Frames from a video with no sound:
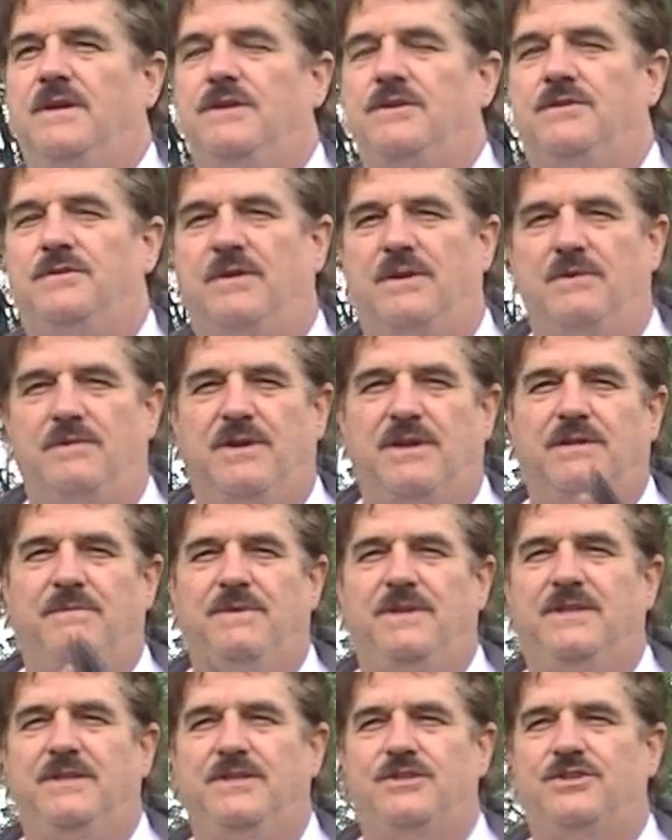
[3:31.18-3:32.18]
Do I
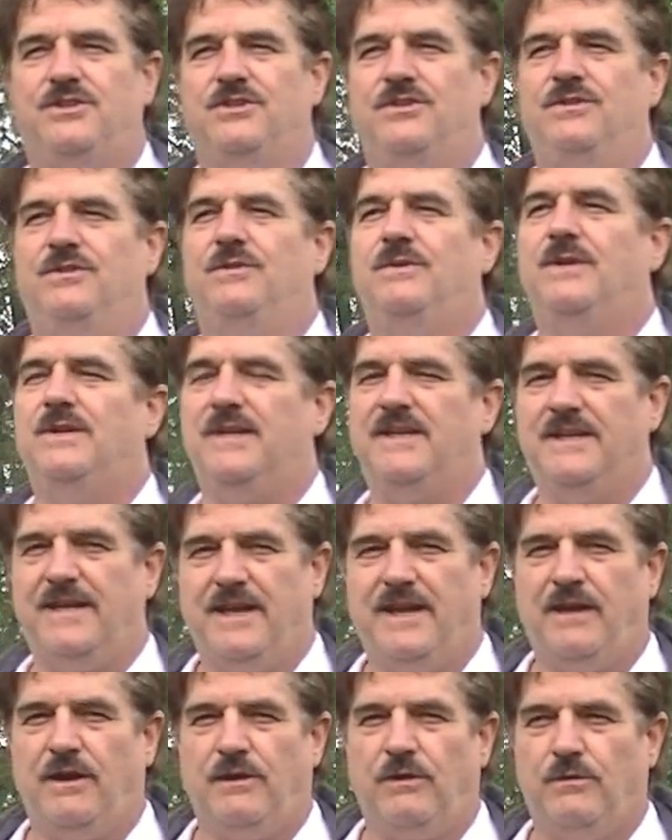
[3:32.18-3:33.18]
recommend that you do it
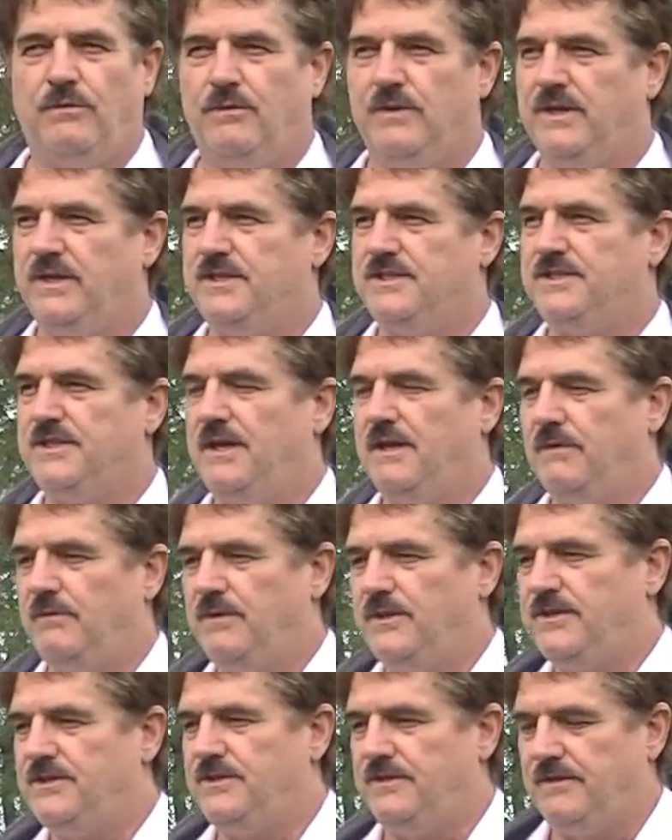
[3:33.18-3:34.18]
now when it's not
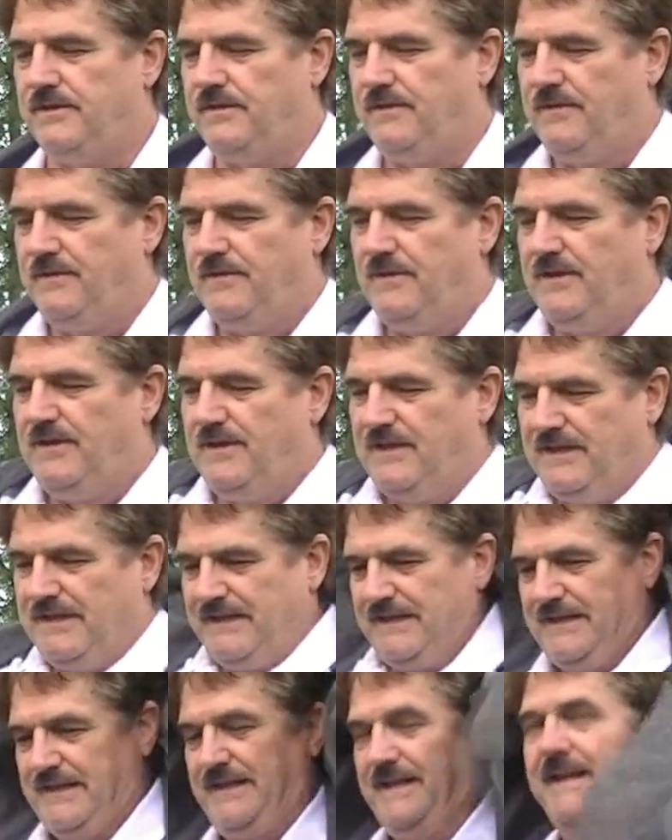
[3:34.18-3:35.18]
winter?
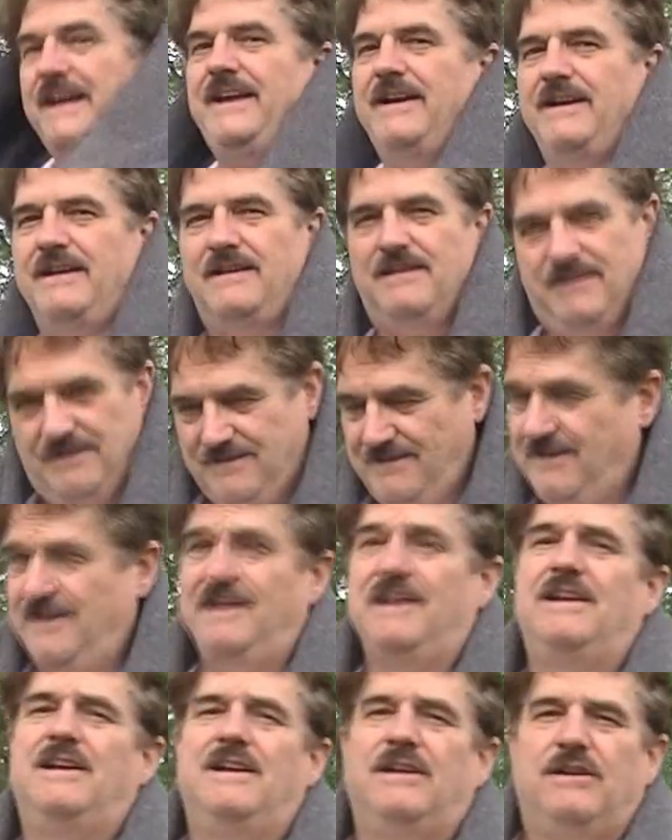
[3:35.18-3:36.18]
Yeah,
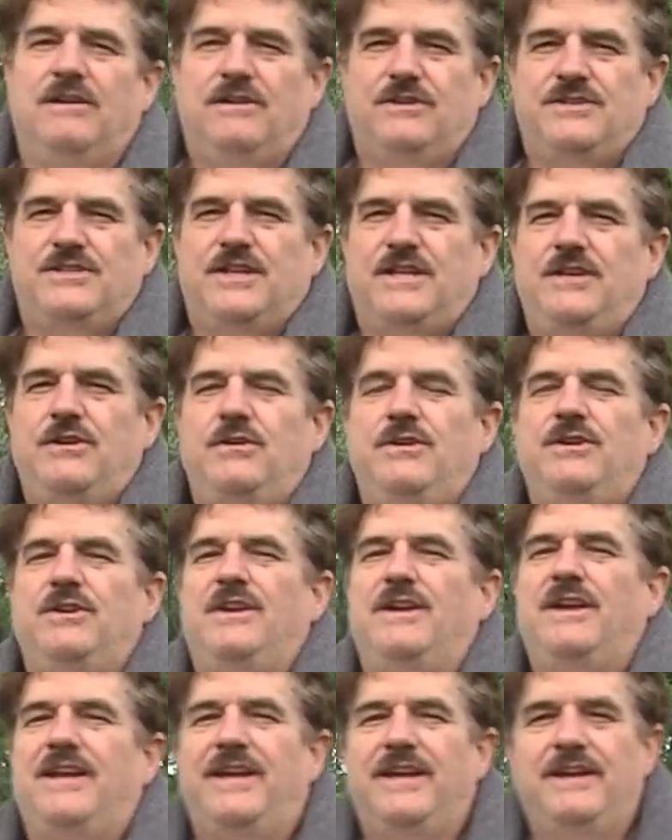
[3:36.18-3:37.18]
because I know you
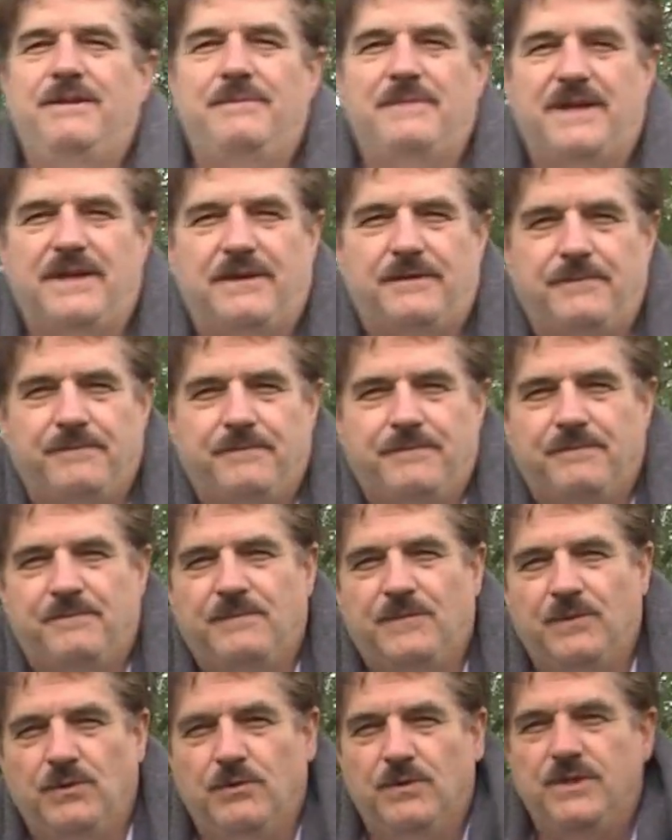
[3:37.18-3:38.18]
can get them now.
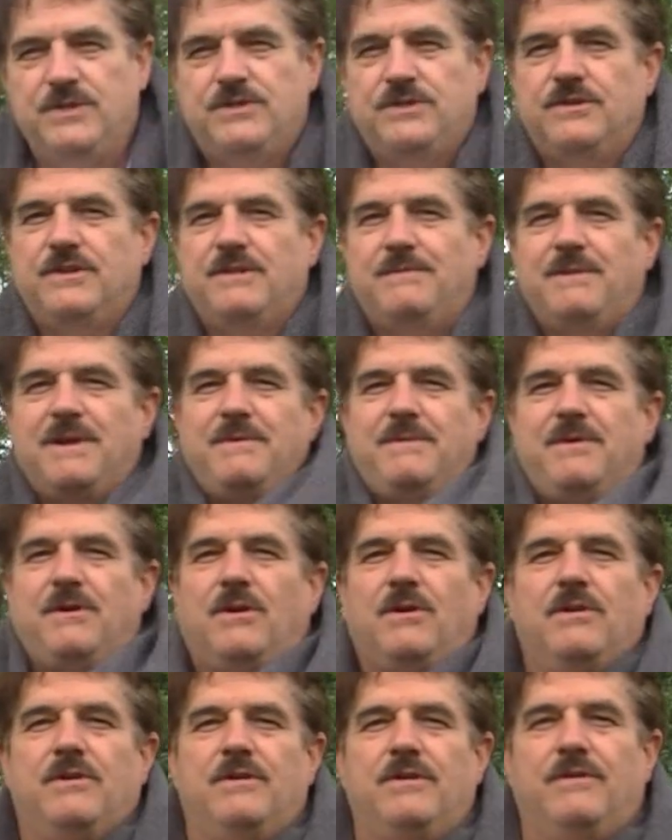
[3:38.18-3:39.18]
In the winter they might be
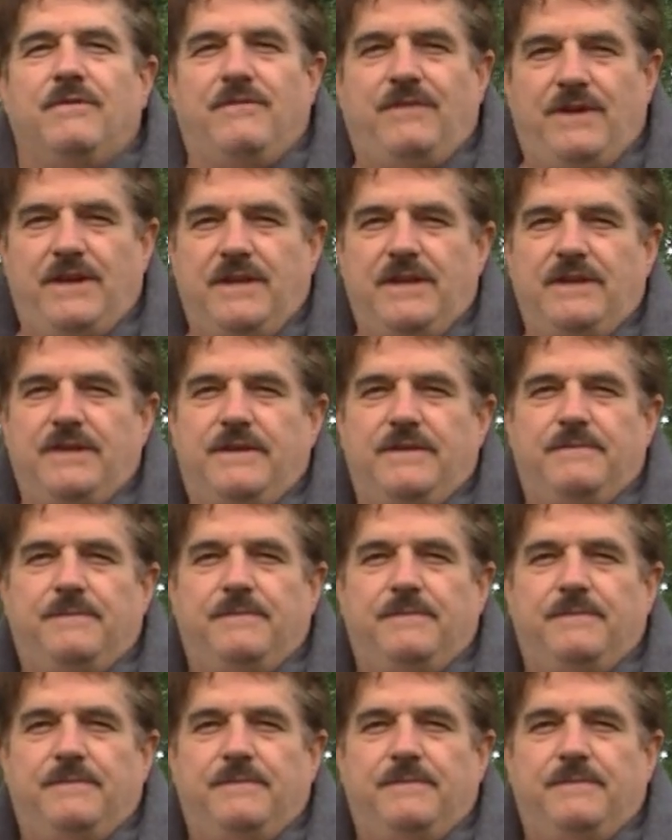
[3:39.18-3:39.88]
harder to find.